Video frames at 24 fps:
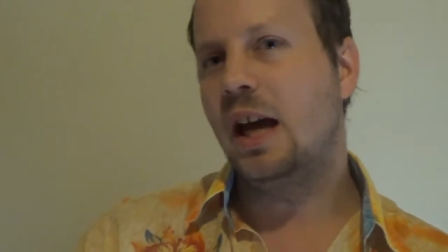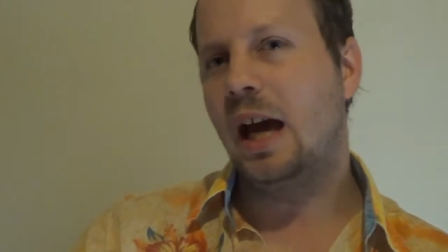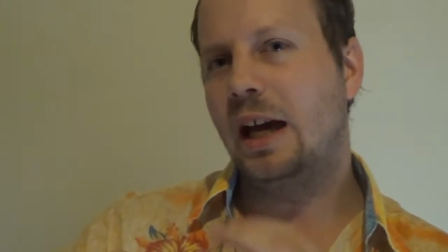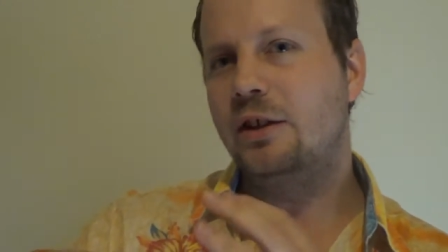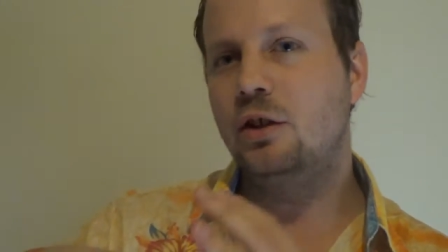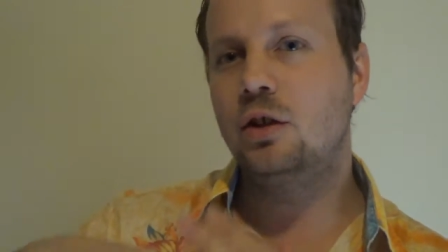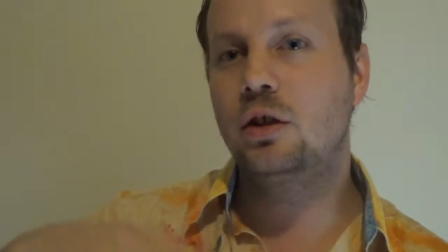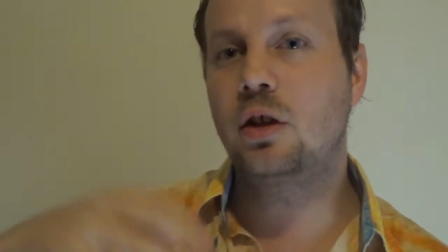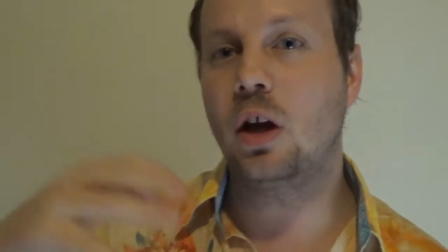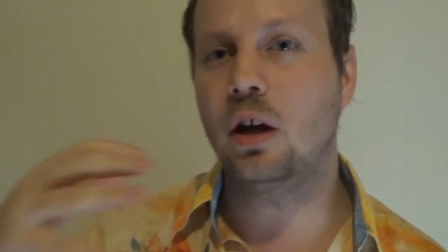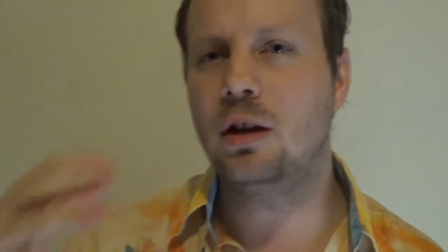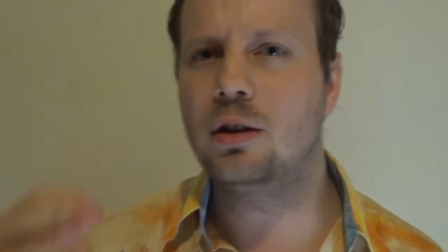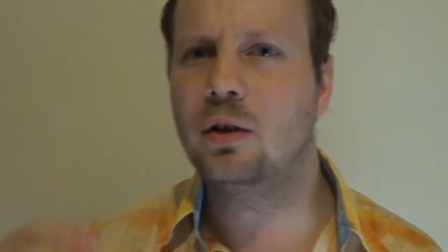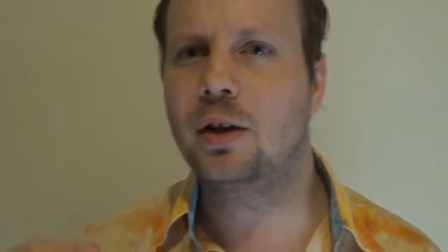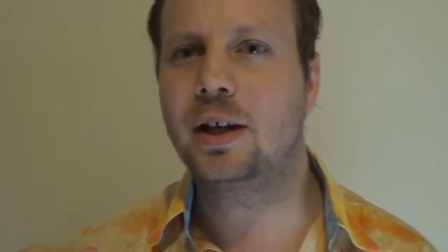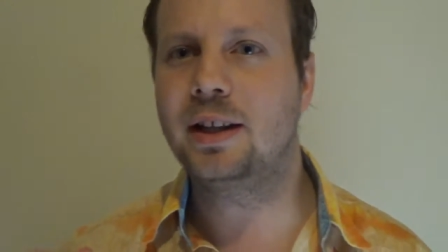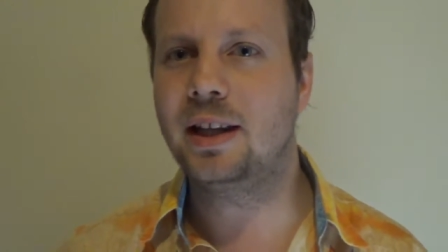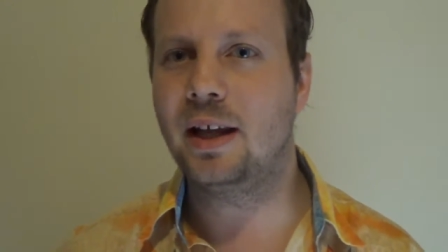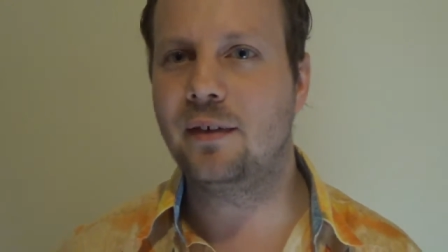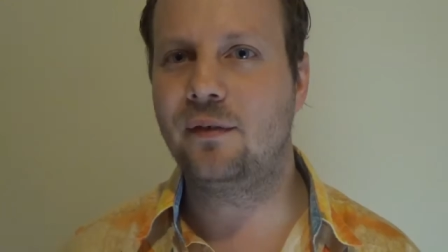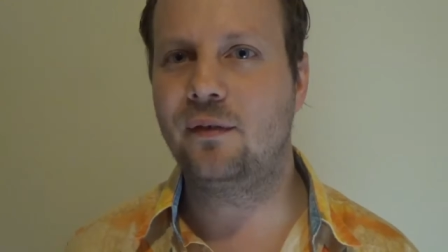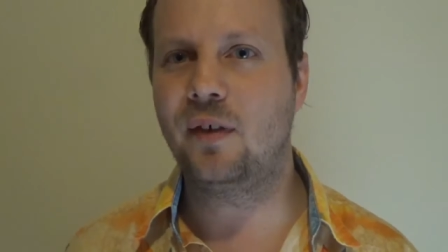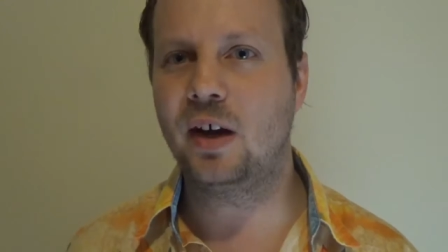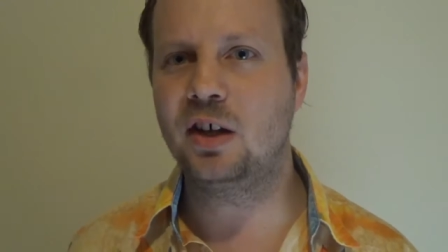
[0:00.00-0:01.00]
and you go look
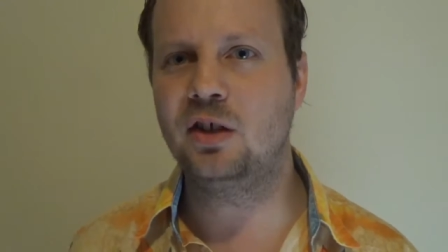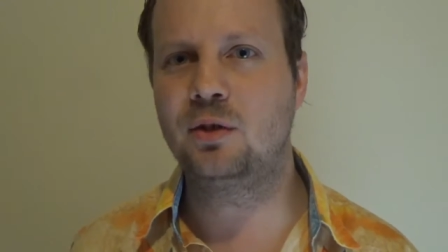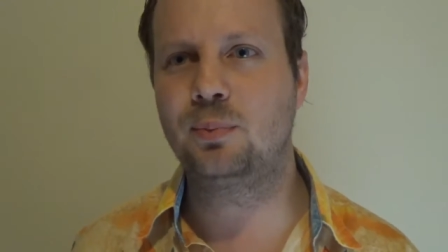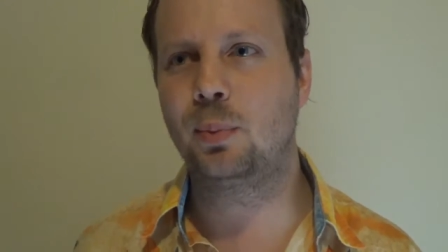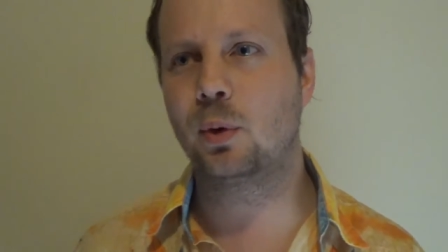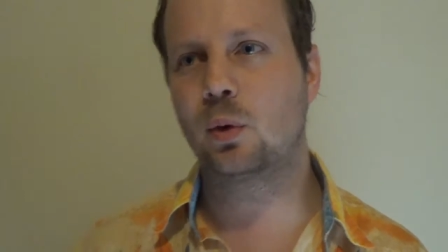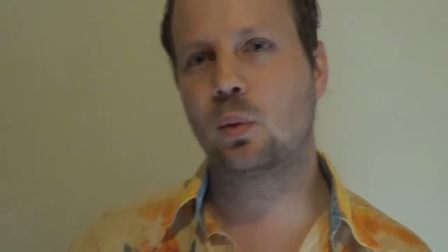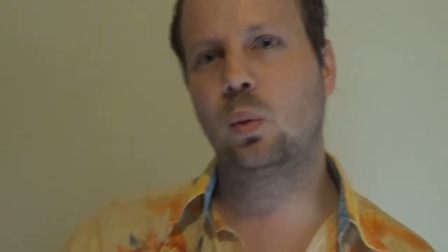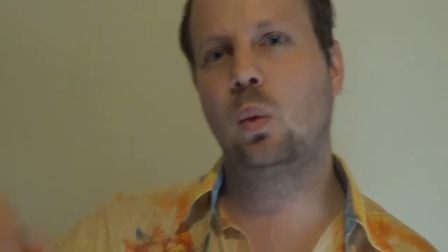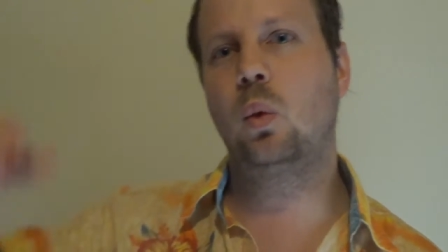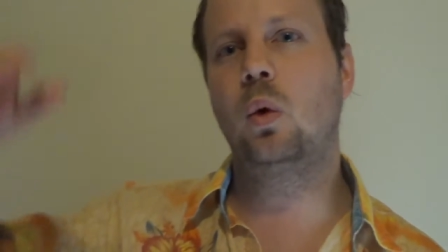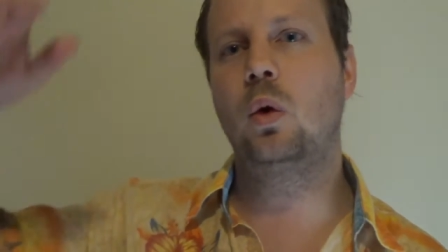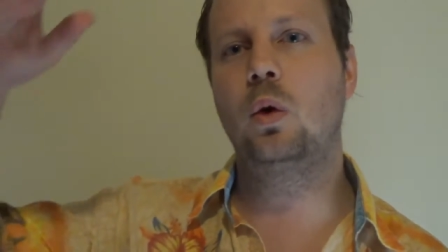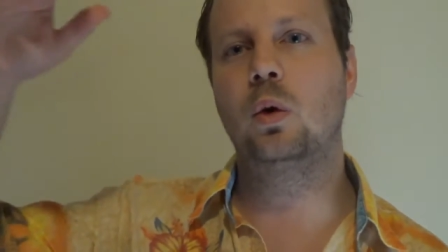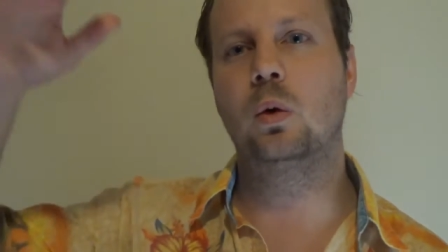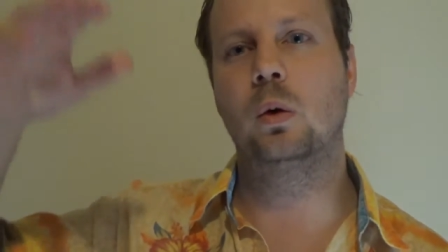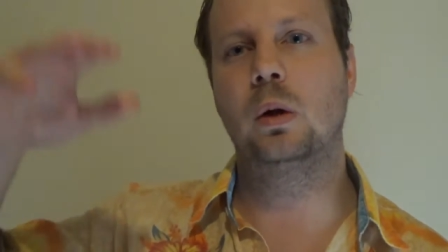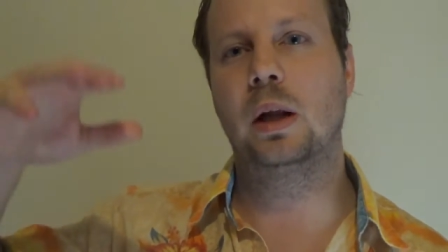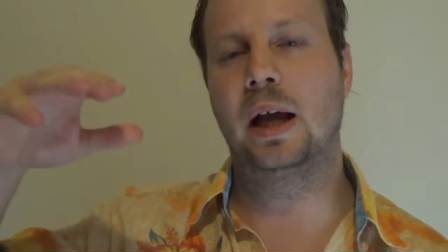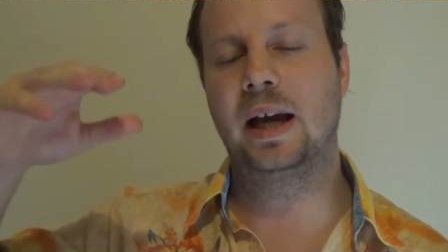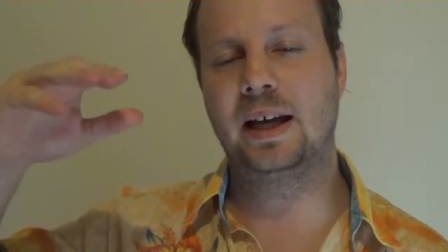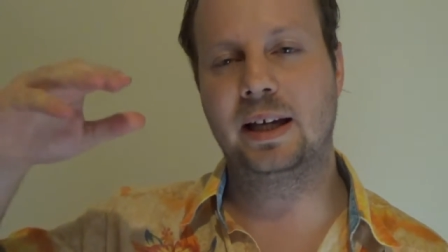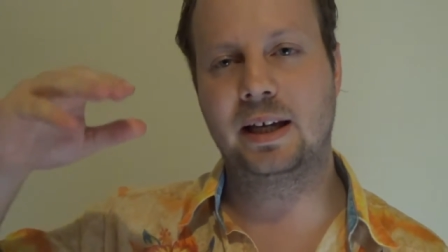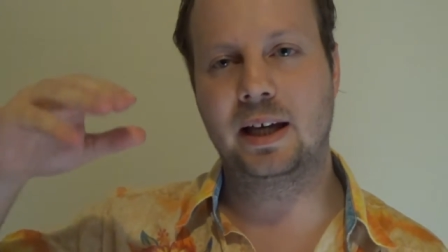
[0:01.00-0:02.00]
at their Facebook
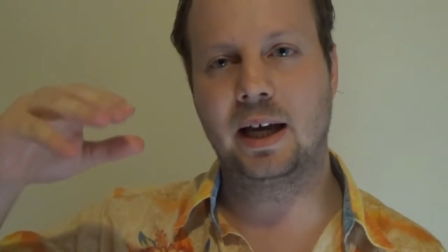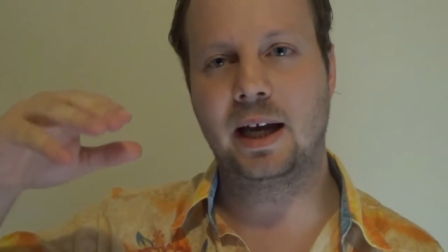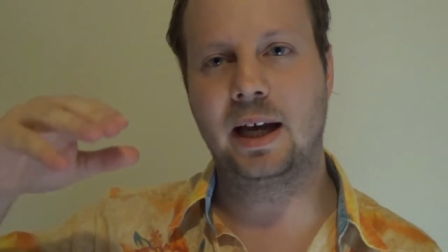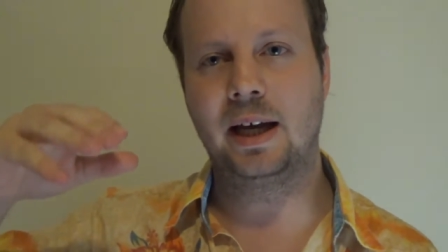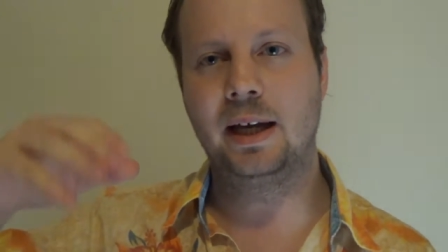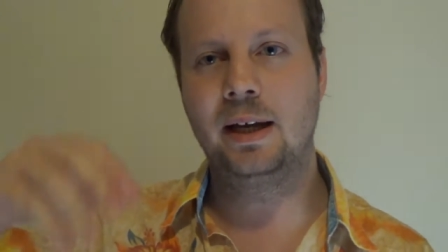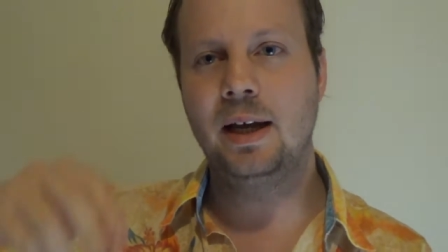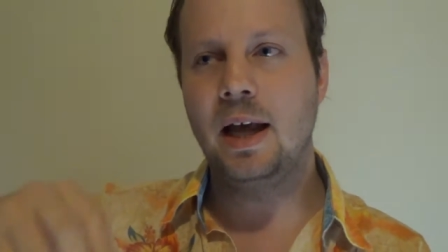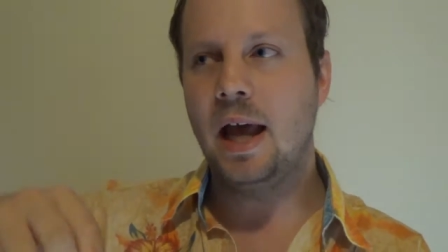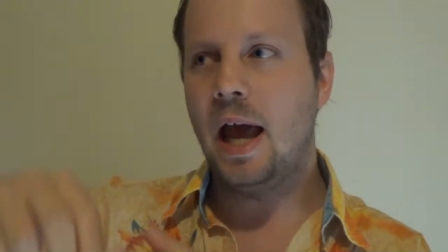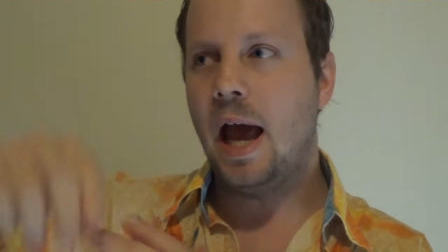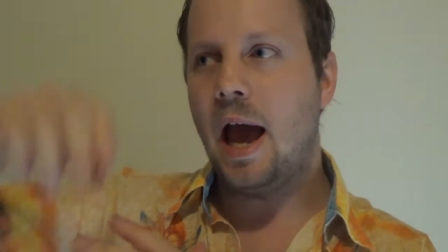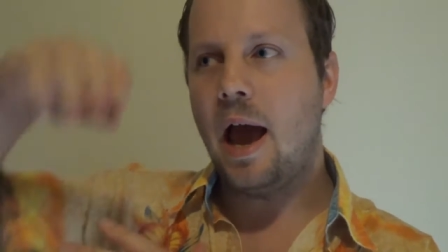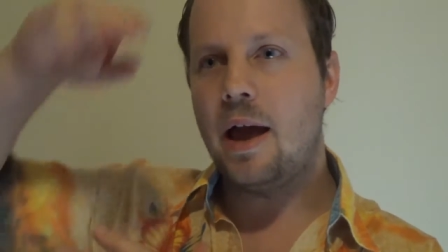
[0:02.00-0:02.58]
wall, okay,